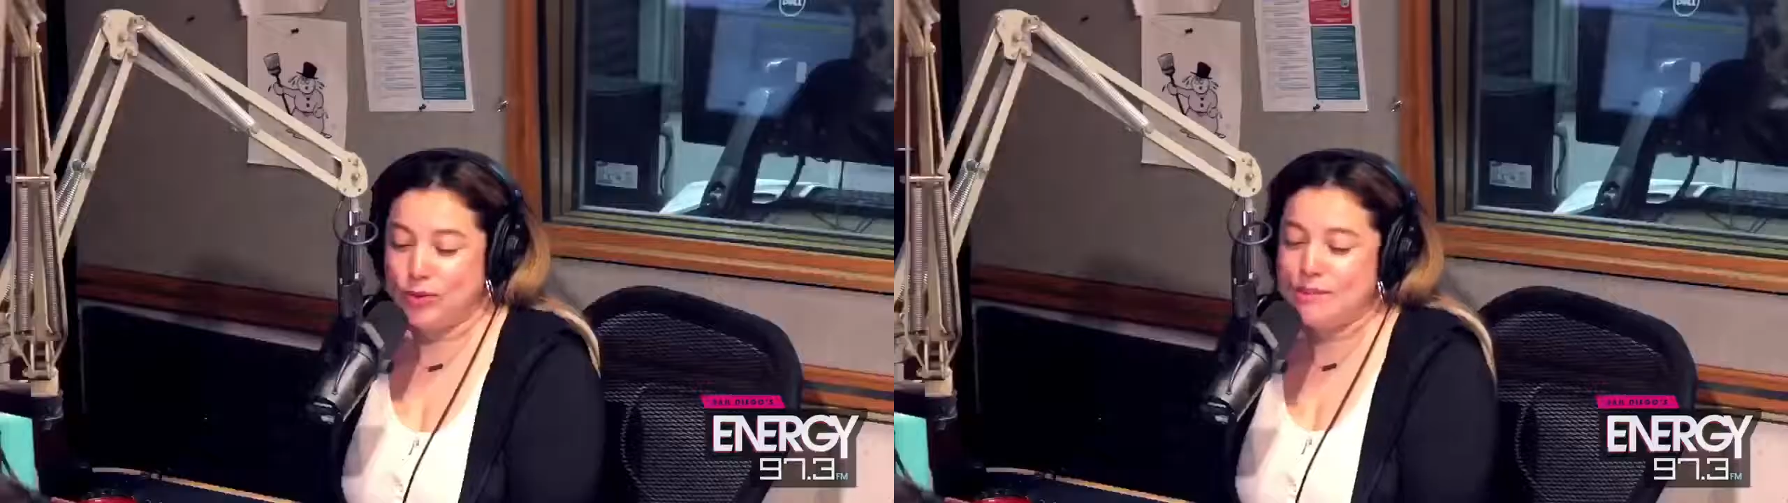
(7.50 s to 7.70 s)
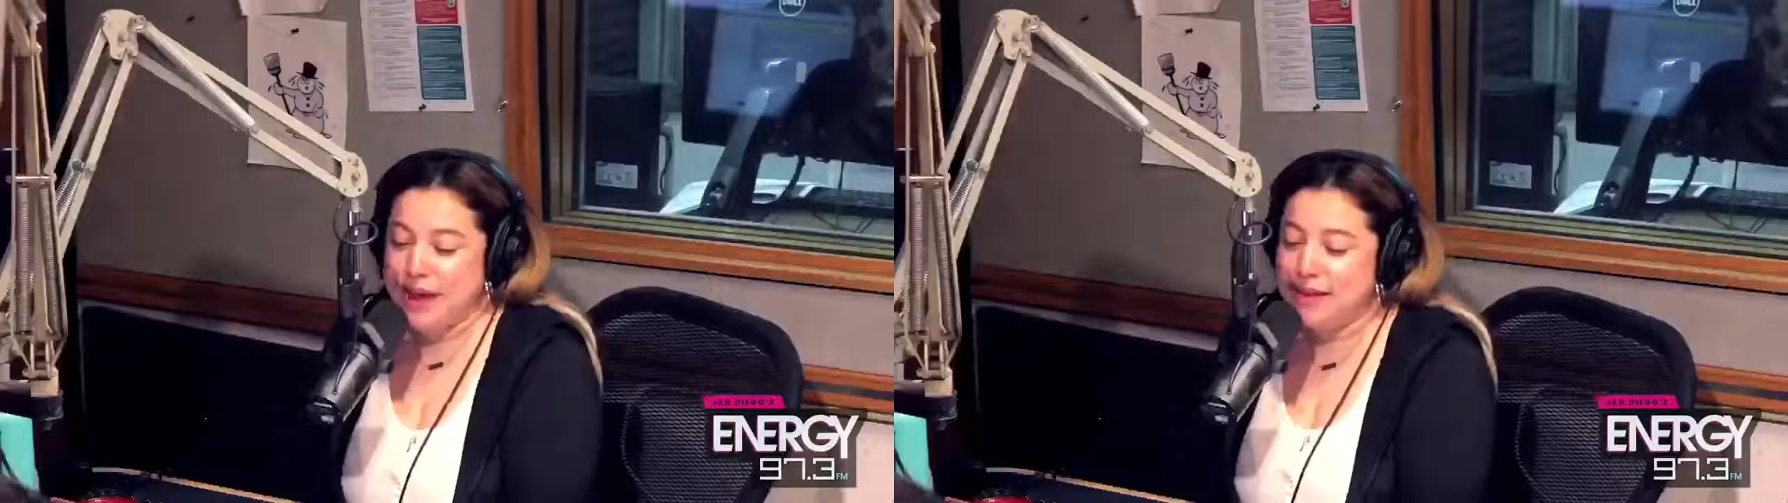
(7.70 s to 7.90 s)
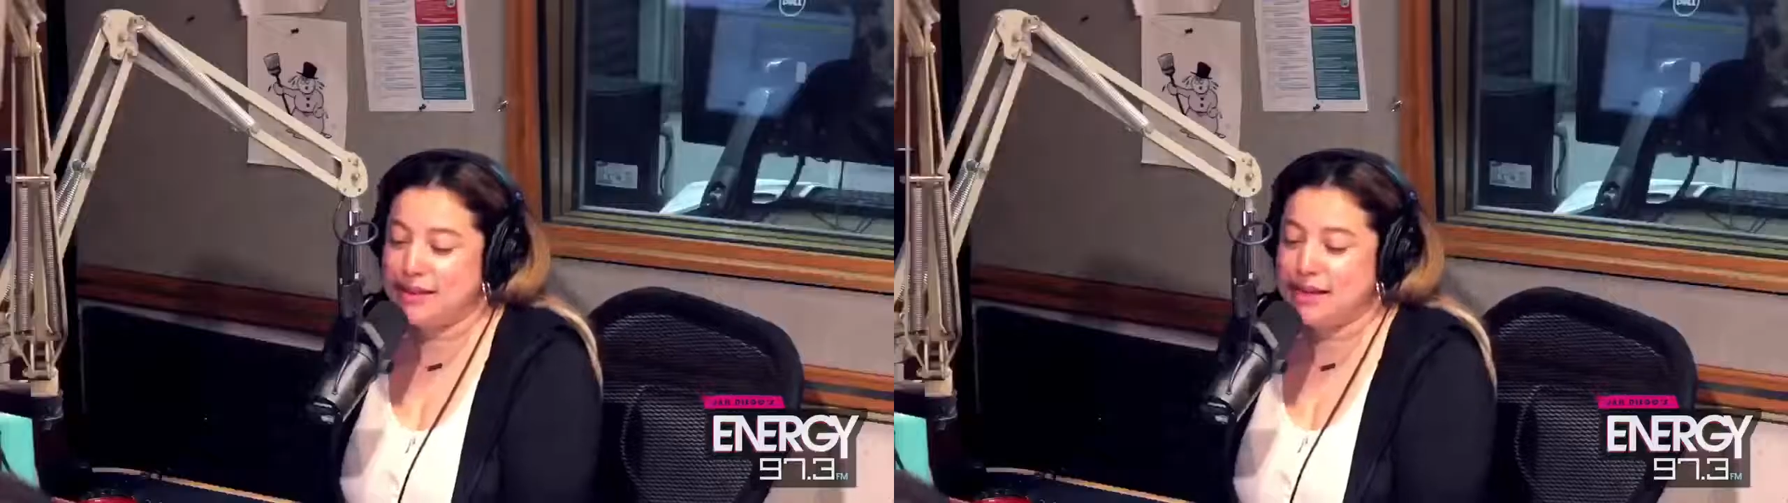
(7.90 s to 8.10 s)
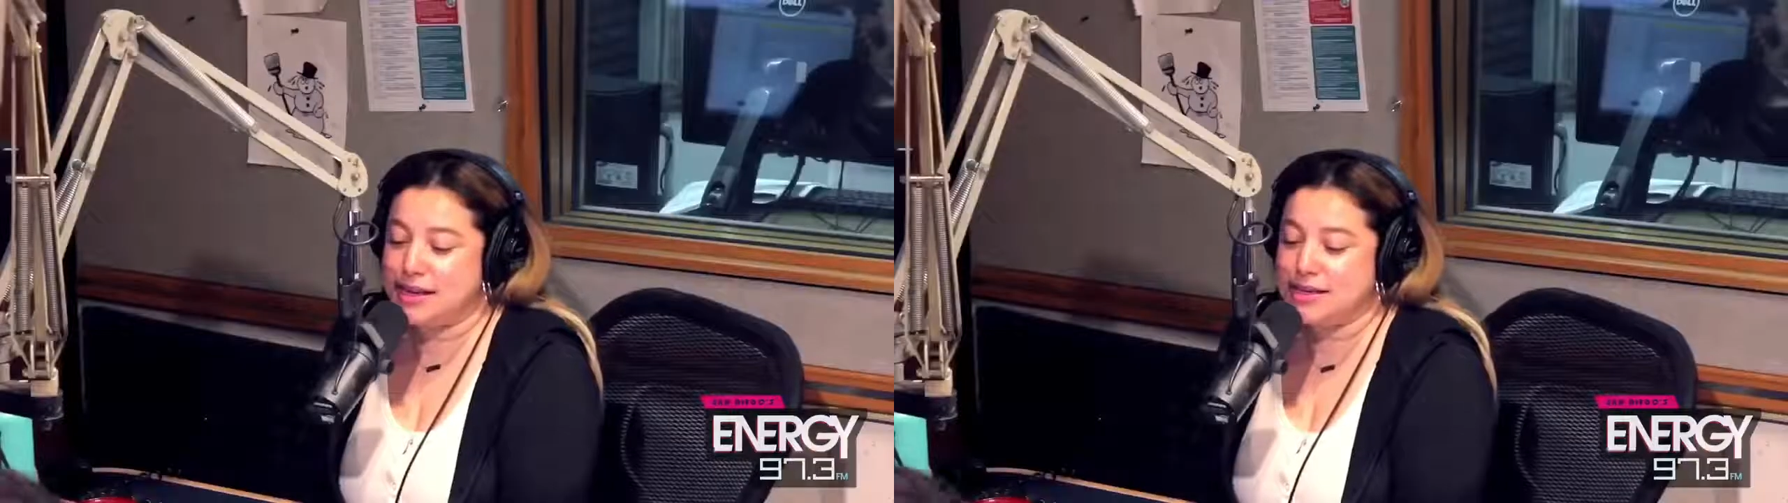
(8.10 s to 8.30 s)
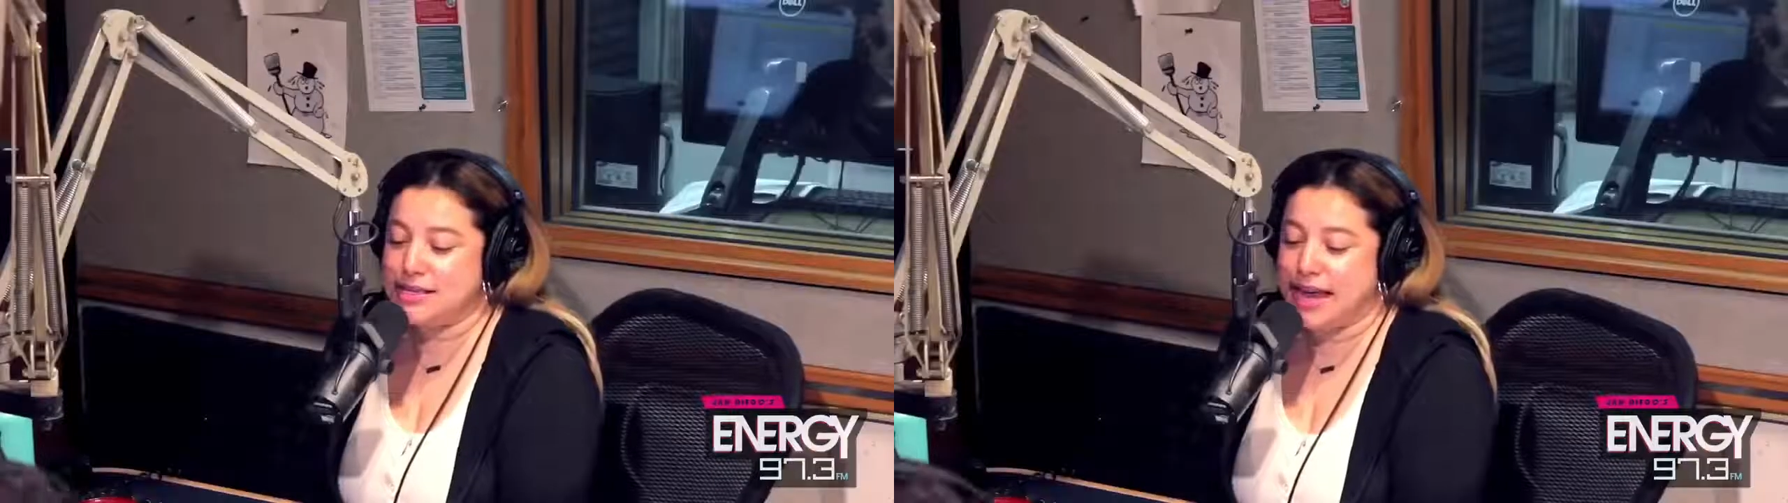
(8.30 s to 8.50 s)
we made
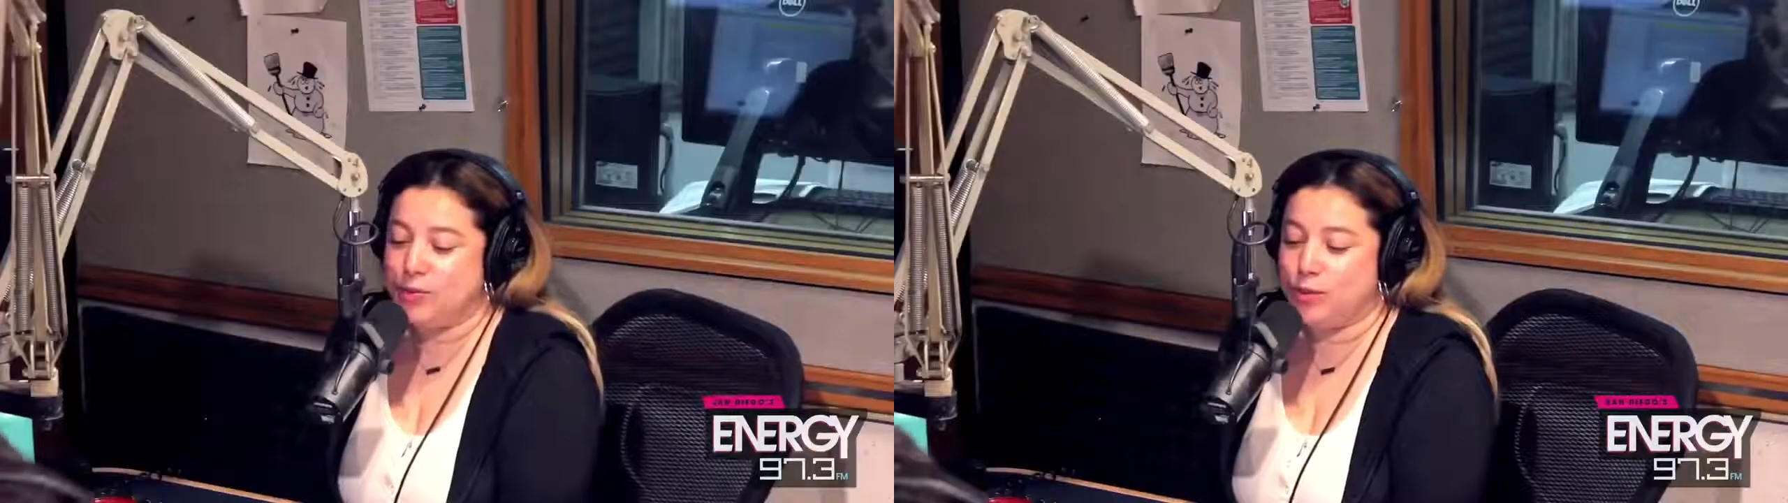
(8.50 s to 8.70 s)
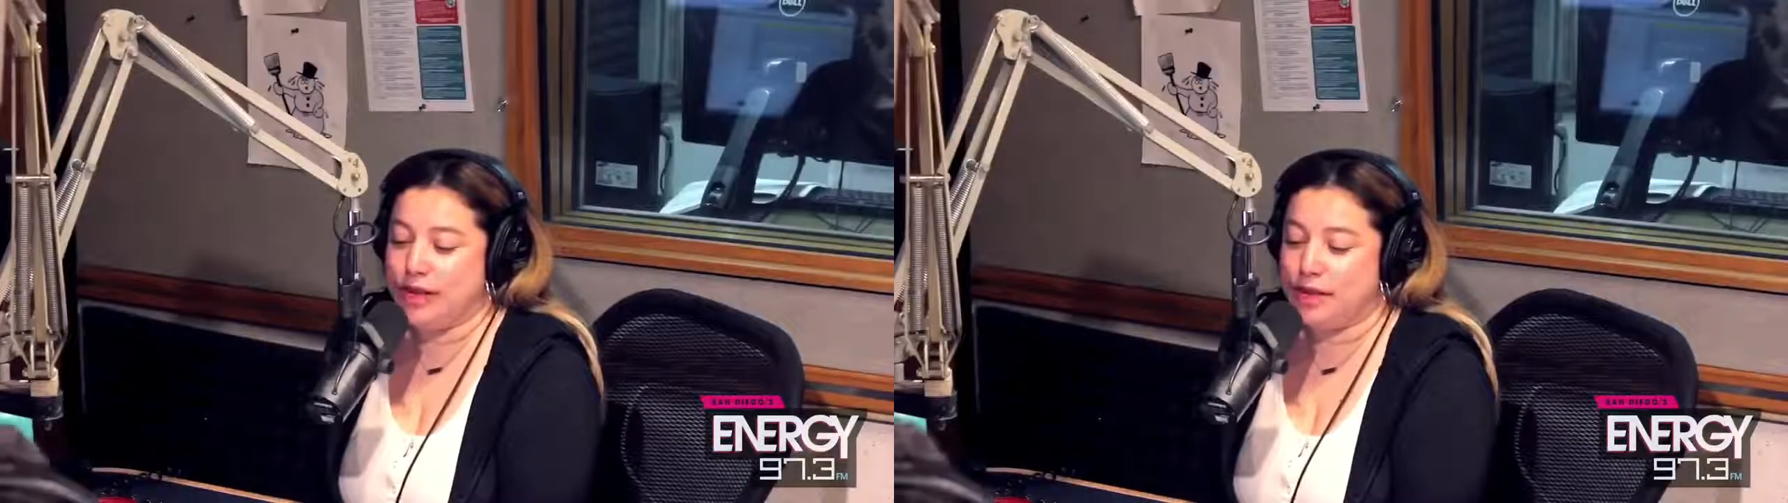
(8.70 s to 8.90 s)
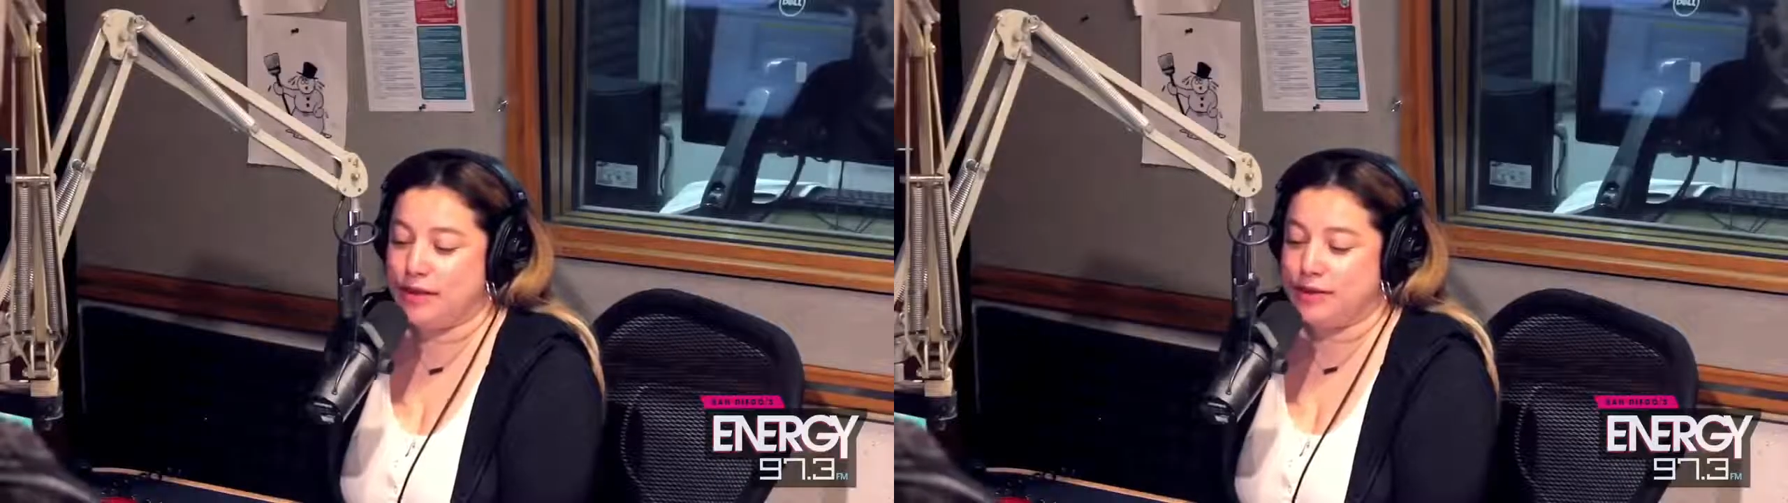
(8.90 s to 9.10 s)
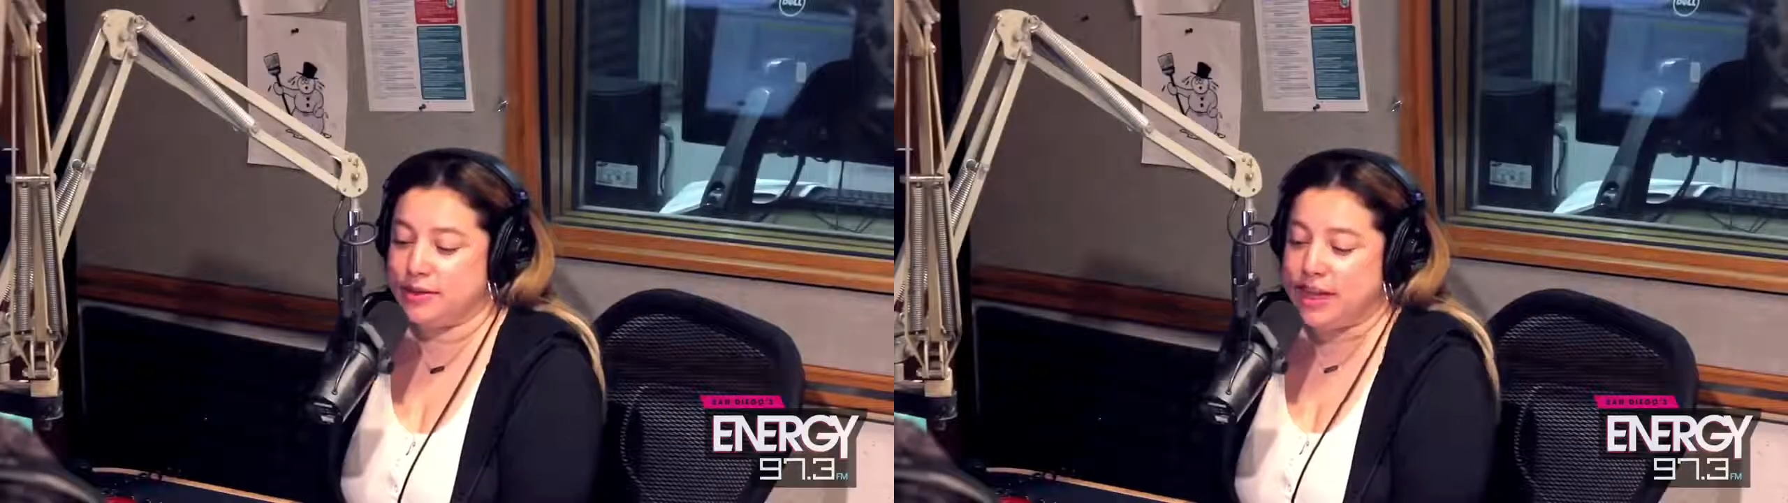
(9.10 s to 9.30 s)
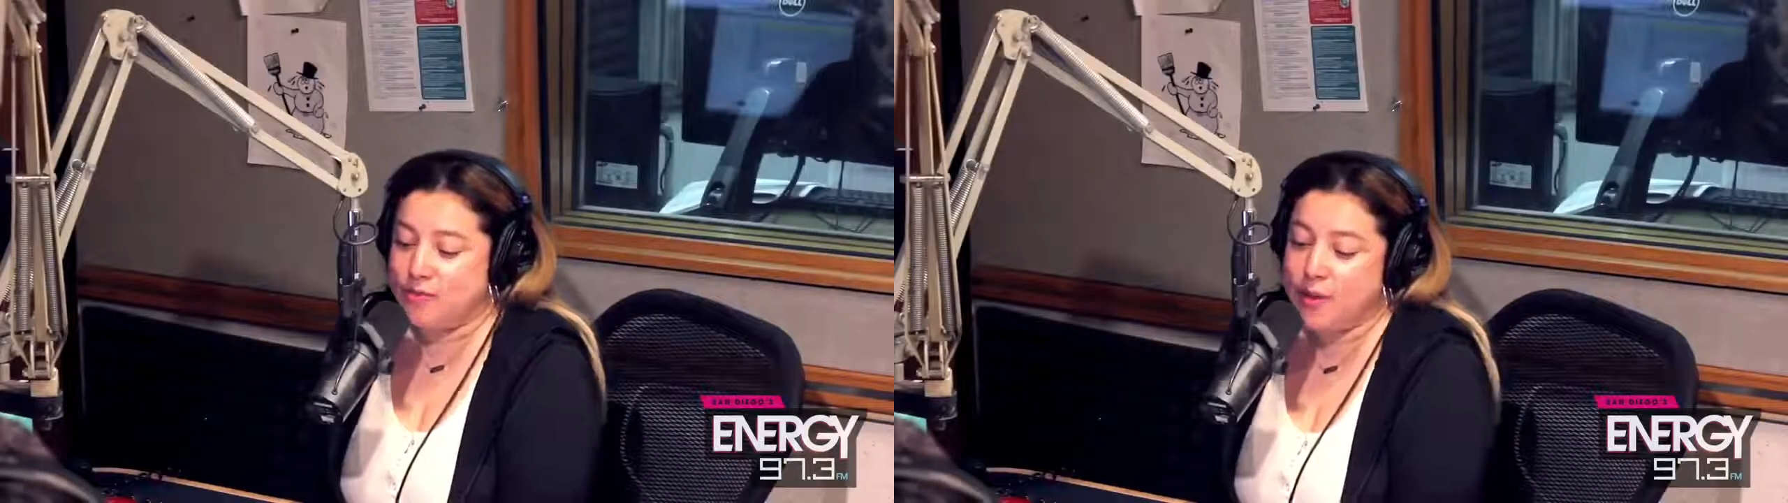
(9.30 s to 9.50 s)
these, and we they've